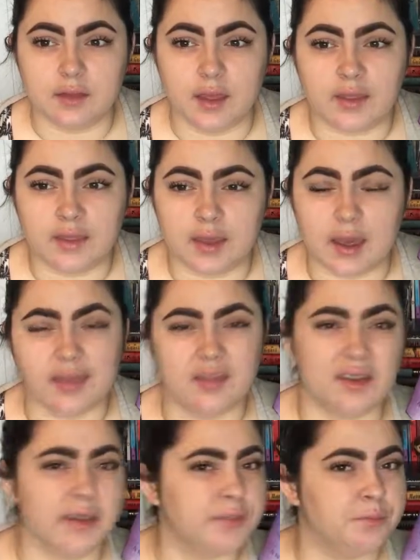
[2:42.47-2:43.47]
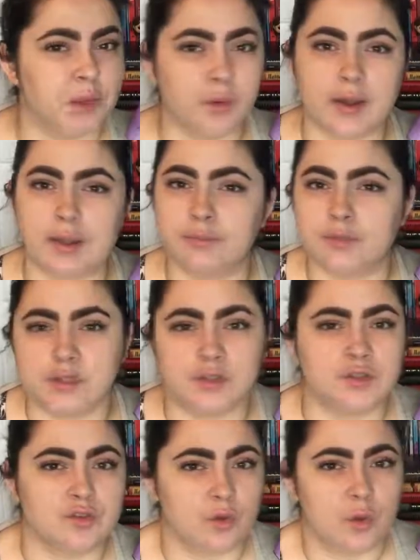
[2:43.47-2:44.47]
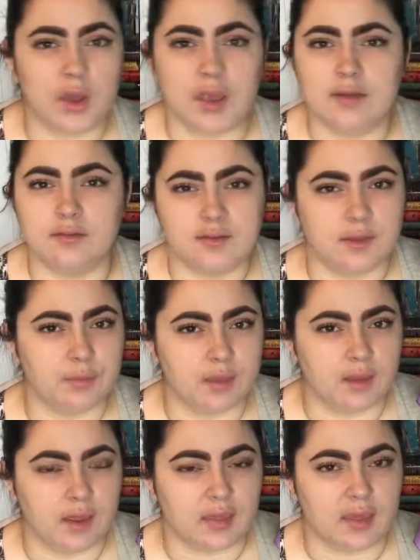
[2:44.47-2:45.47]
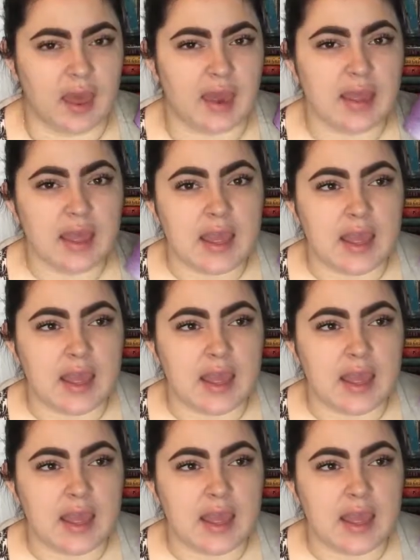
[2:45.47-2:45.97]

I think either gets blown up, destroyed, something like that.